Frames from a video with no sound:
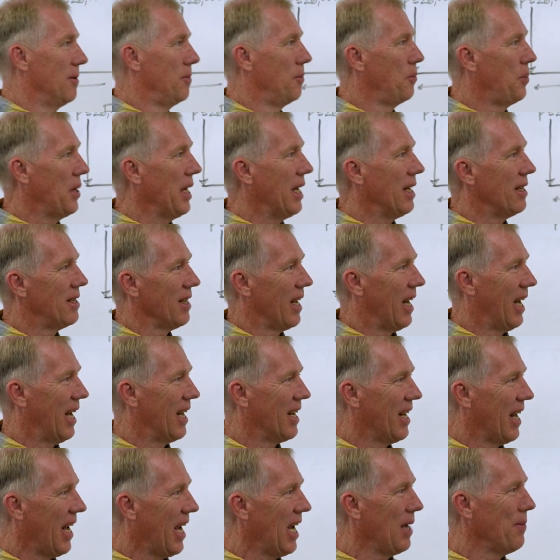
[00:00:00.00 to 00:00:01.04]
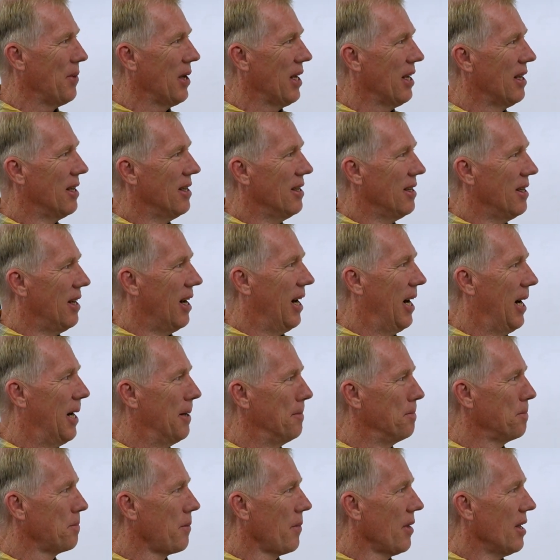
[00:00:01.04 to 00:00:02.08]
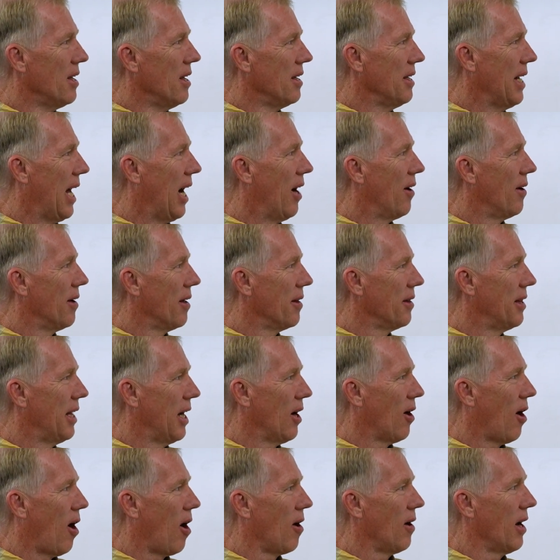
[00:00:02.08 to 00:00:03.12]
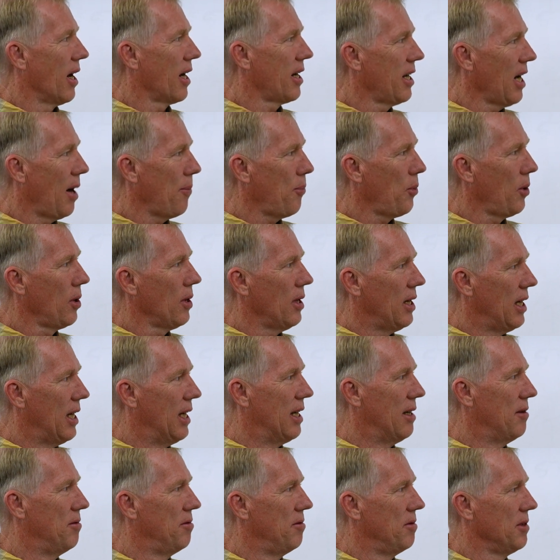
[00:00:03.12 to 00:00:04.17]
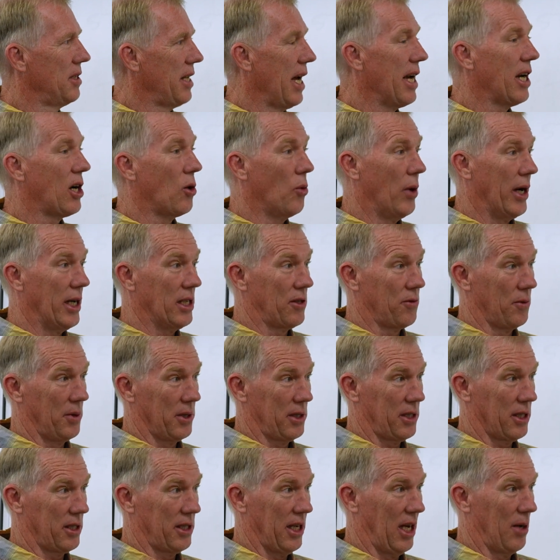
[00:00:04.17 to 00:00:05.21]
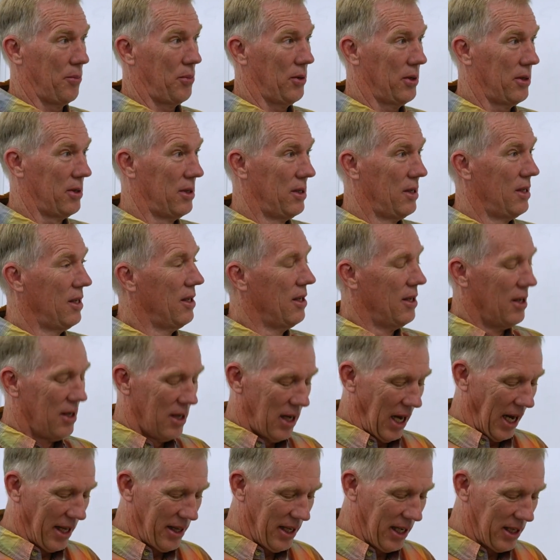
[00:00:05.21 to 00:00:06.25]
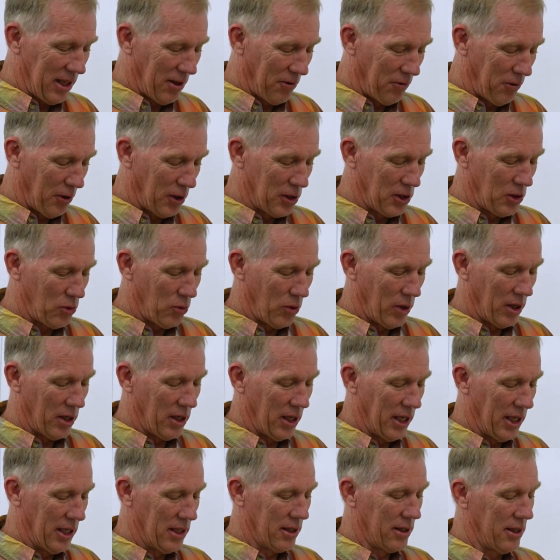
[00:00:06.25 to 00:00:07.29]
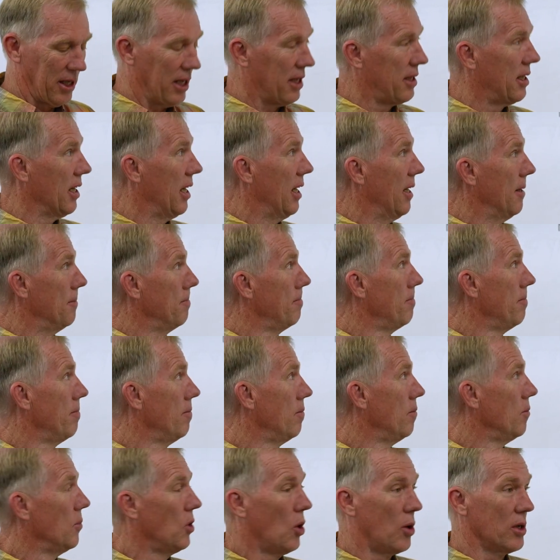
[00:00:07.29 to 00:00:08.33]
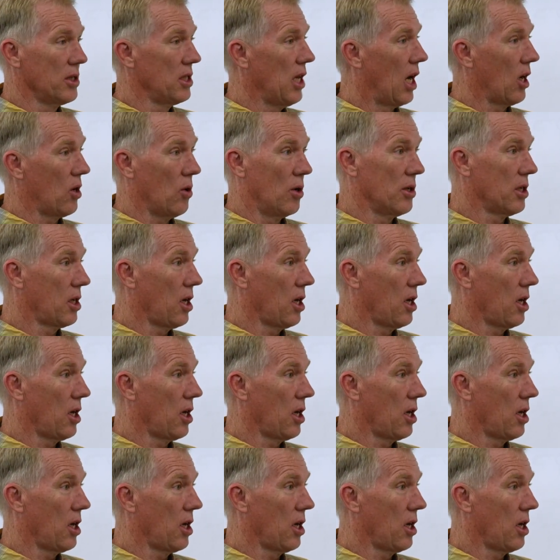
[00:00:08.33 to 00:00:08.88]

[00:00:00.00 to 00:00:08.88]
Pete and Amy. Now, there are a couple of takeaways from this example. I think the first one is that Noah's not going to